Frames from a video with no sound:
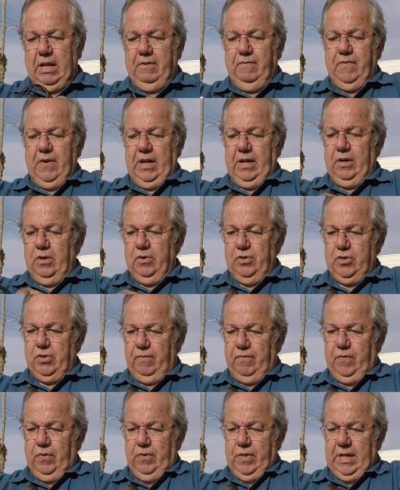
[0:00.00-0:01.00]
fingers or a
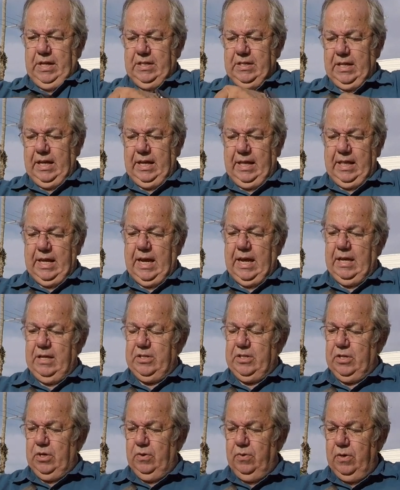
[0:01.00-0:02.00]
few things like that.
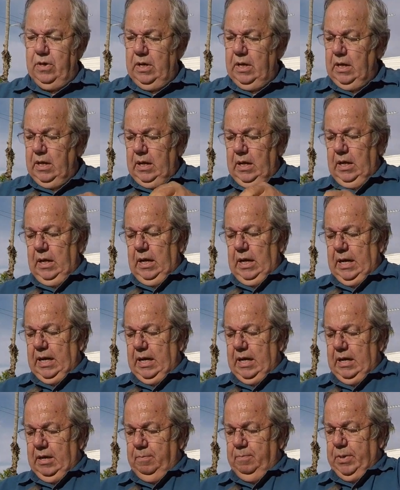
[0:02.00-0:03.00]
So,
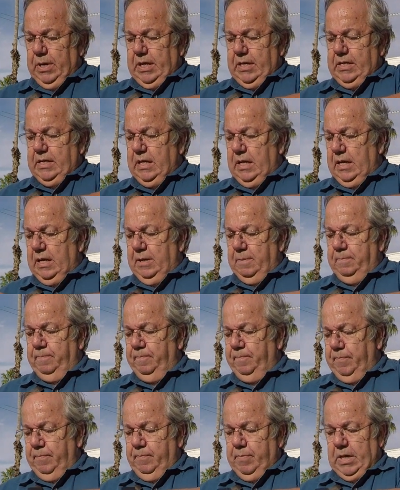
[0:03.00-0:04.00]
but
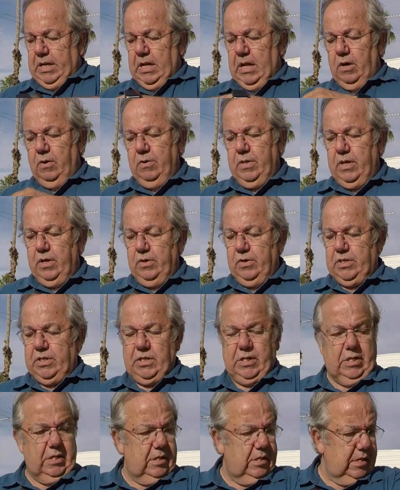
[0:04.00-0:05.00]
now
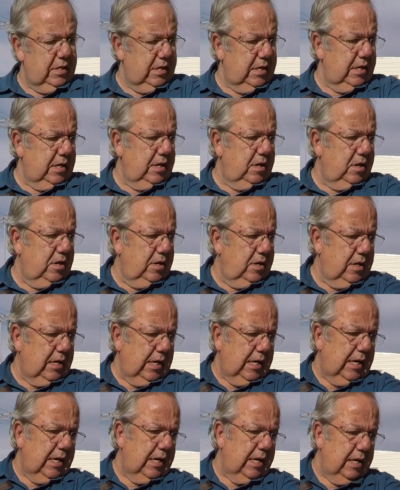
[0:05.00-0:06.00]
there's
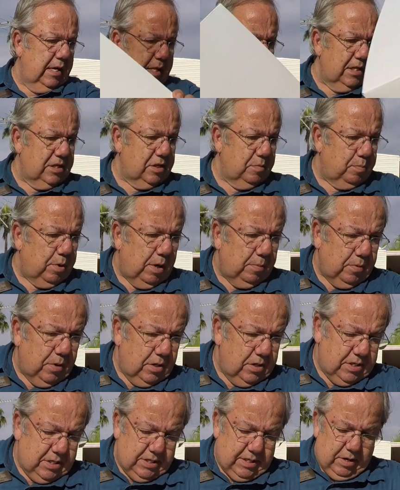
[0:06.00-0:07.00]
that's the prop
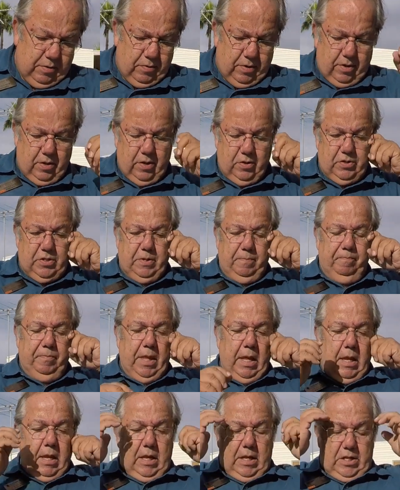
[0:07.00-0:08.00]
guards. Let's get rid of those.
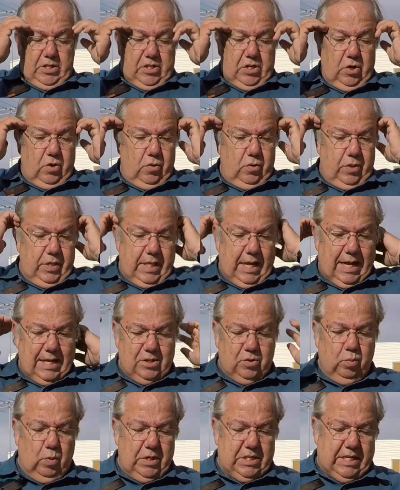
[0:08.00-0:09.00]
So
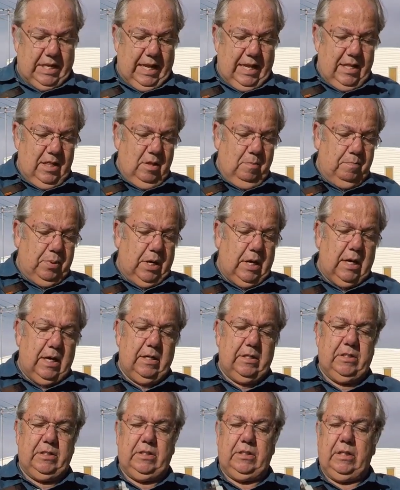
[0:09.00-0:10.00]
that's what's in the
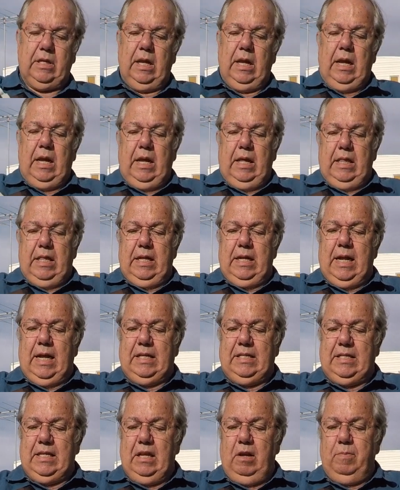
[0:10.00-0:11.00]
box. The
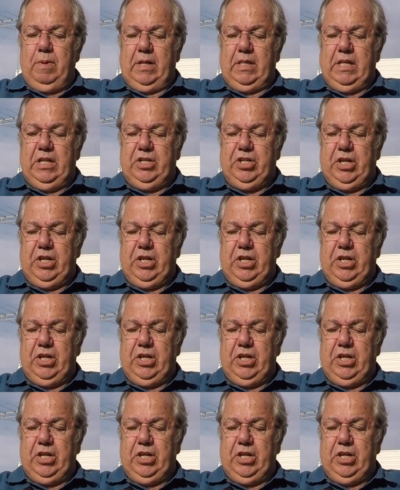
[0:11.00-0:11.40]
nice thing about the